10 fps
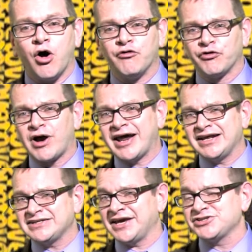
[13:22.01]

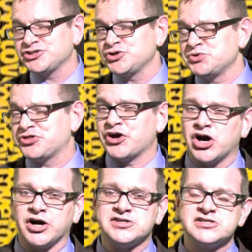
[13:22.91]
Overriding takes two
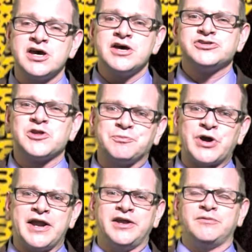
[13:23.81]
thirds. So the
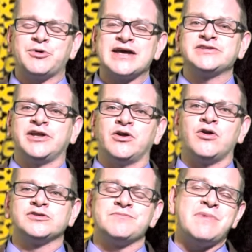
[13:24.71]
pre- president
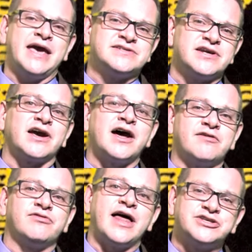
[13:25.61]
holds amazing
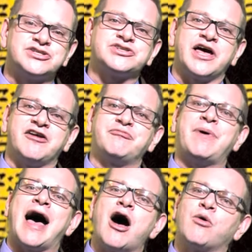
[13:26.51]
kind of legislative
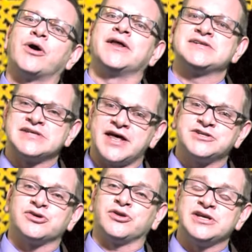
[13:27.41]
power in a
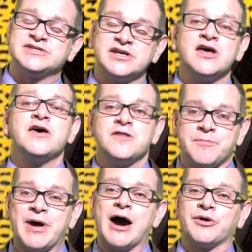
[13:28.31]
sense, or at least
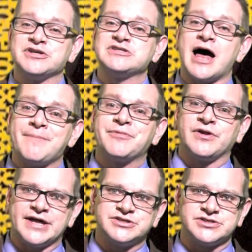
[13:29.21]
the power to stop
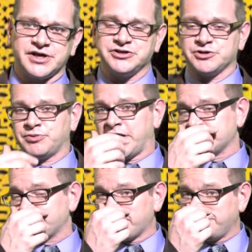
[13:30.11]
the legislature
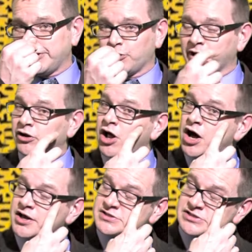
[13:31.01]
branch by vetoing
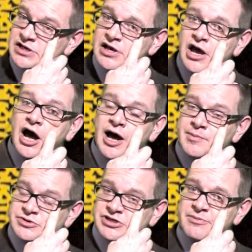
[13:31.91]
laws.
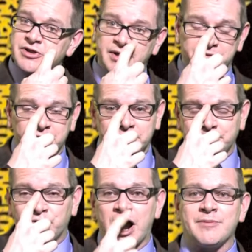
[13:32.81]
Um, some of the, the,
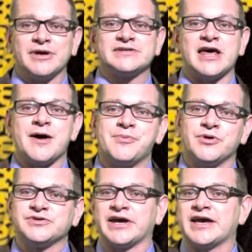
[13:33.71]
the, prime
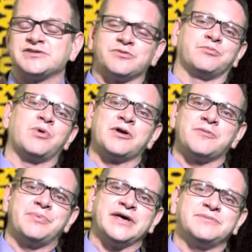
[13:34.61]
examples, I guess, or one of
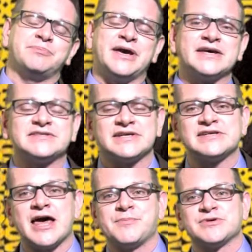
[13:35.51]
the big, biggest
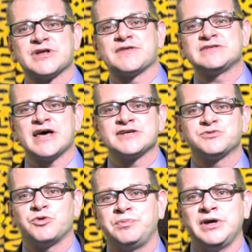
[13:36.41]
examples on the
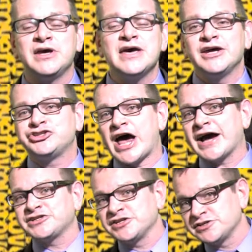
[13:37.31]
test would be
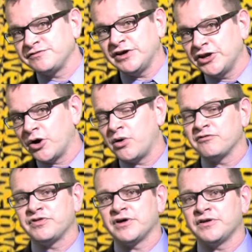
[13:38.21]
Jackson's veto
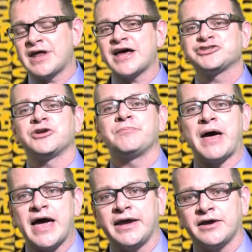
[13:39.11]
of the National
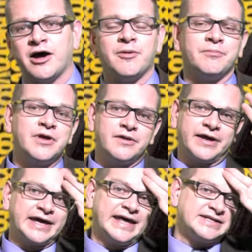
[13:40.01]
Bank, um,
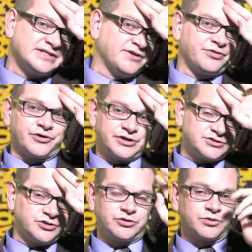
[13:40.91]
like in
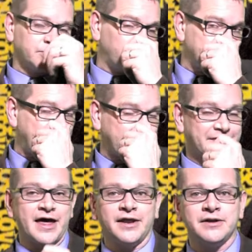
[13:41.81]
1832 or way
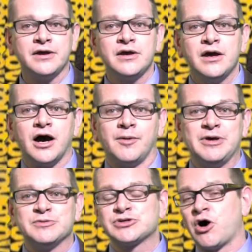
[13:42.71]
back then.
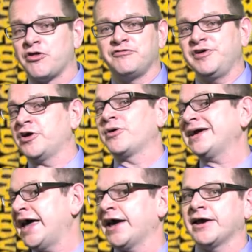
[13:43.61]
Um, he was called the veto
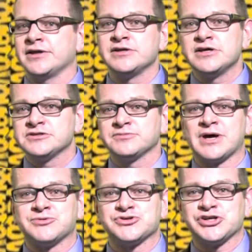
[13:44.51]
king, and
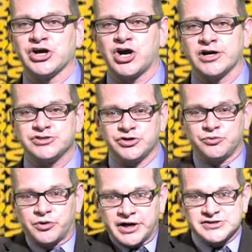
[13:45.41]
sometimes you'll see a
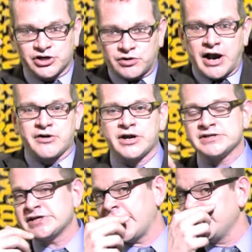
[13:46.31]
cartoon where he has a crown on
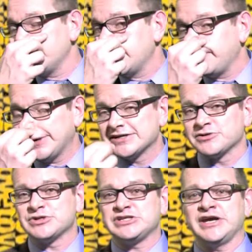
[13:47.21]
his head because
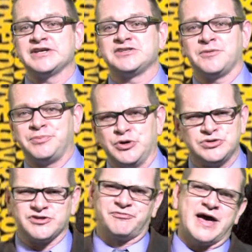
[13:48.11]
it was seen as an
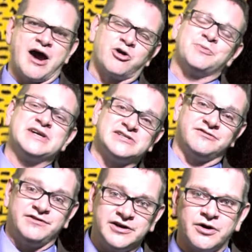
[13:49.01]
abuse of power because
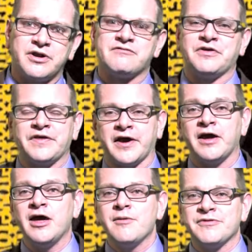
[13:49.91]
he vetoed everything.
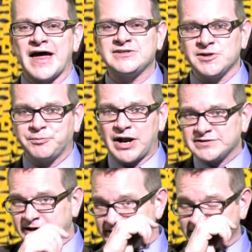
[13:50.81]
But that's the
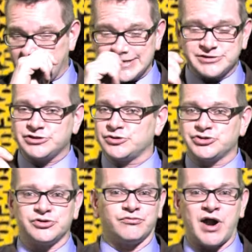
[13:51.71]
president's
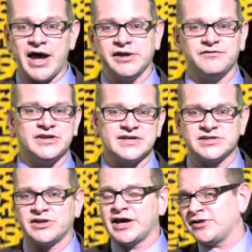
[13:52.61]
constitutional right. If he
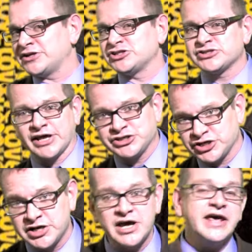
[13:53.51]
doesn't like
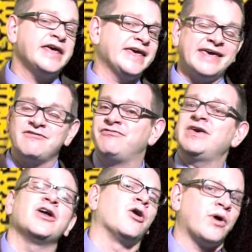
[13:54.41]
legislation, he can
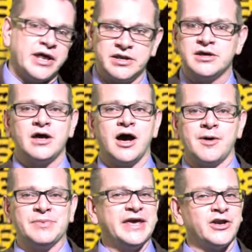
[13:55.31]
veto it.
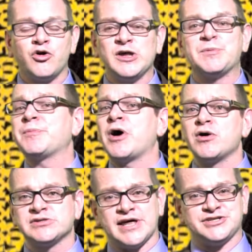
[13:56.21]
Um, he can only
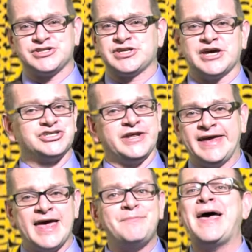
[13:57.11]
propose legislation, he
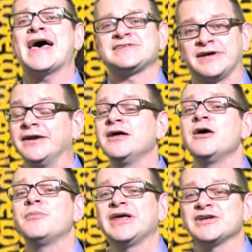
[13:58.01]
can't pass it,
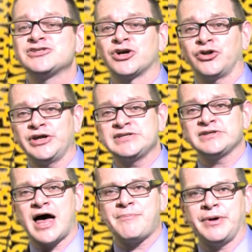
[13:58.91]
but he can certainly
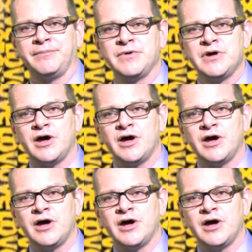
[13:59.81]
stop it.